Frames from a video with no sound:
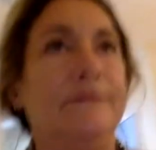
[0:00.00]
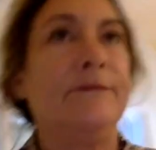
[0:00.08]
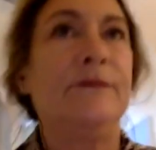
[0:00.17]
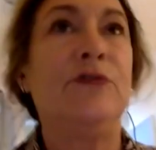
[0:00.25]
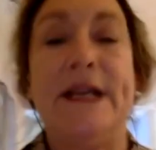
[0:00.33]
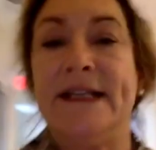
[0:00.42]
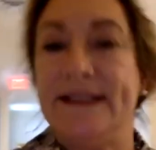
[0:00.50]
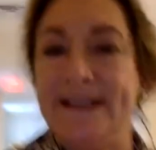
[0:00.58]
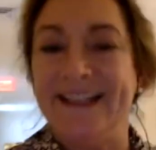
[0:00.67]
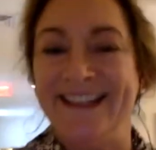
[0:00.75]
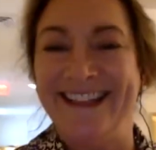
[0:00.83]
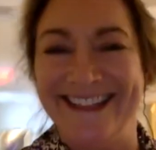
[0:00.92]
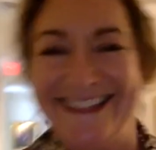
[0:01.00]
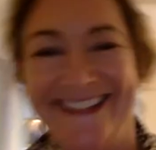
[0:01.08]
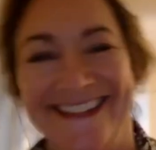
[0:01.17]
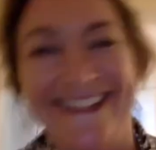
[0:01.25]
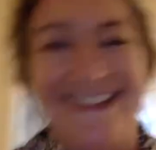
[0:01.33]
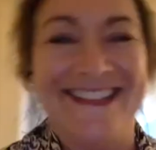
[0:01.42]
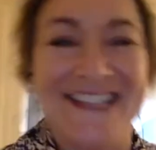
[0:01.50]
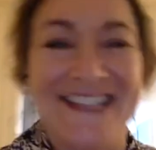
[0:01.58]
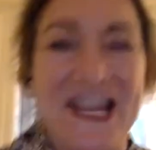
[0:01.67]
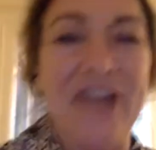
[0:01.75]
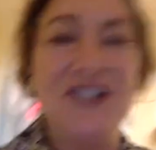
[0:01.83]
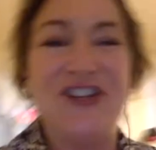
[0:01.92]
drinks,
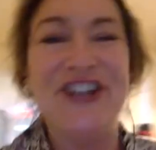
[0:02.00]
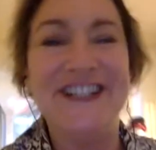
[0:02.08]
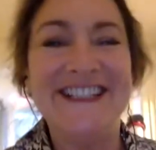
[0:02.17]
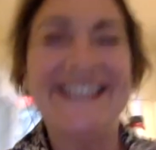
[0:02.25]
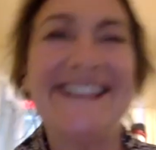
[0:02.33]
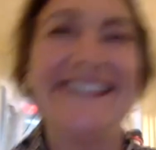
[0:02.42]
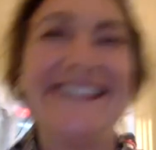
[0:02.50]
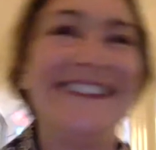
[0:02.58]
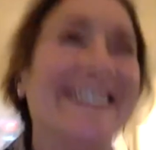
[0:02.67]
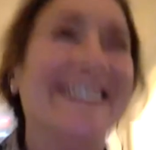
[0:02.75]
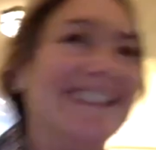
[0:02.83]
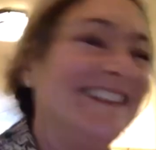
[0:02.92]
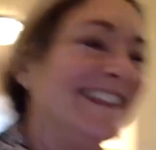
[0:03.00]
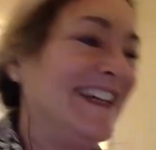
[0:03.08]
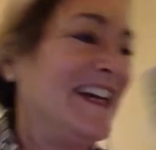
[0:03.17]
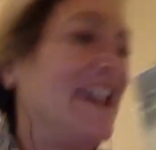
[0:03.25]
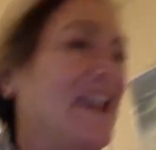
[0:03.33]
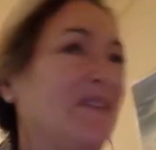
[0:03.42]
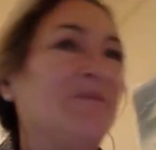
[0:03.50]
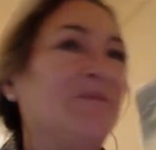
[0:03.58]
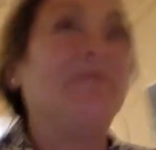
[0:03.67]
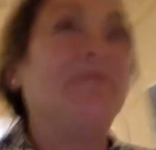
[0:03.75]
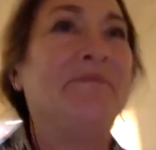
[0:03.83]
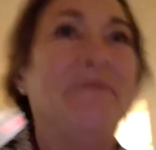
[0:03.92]
scavenger hunts,
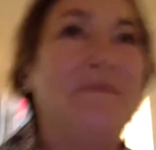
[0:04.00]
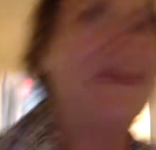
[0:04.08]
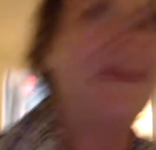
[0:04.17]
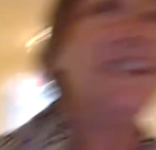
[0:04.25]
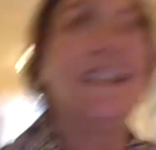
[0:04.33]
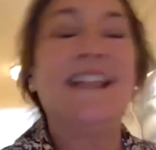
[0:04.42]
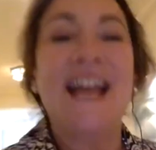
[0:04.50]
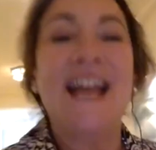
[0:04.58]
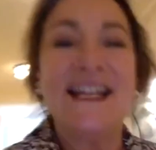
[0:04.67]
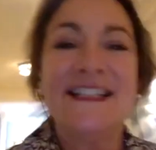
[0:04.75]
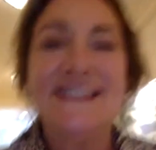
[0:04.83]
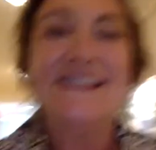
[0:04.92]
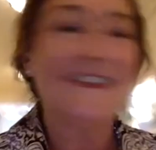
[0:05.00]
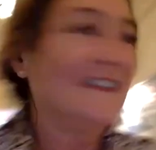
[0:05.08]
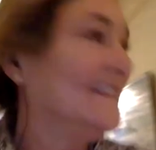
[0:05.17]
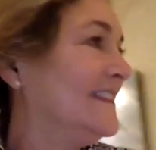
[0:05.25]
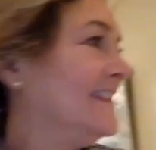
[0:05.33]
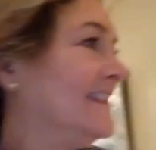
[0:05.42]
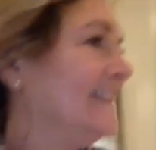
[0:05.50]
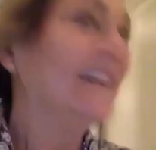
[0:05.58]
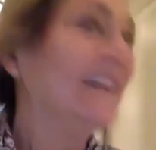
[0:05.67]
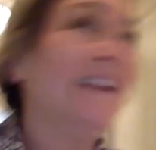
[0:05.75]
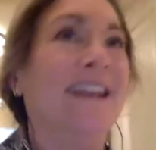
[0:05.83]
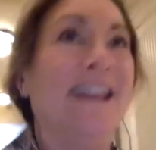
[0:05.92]
um, painting classes,
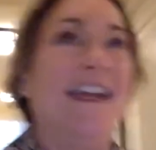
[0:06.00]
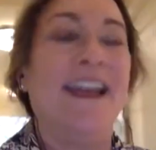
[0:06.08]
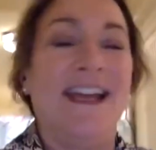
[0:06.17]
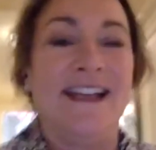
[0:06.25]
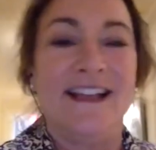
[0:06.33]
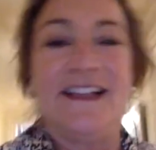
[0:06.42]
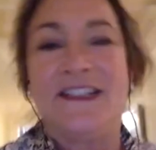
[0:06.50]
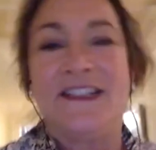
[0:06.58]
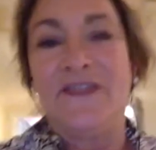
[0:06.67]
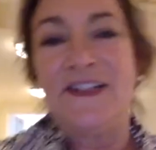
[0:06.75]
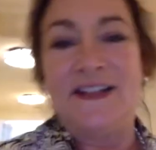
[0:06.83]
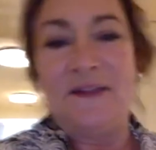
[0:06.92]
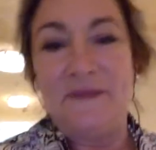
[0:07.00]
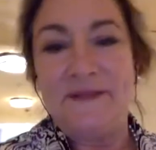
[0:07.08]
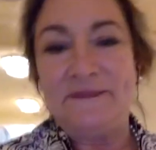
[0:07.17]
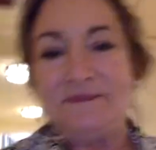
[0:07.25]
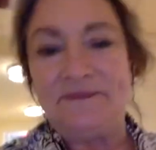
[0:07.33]
and lots of excitement.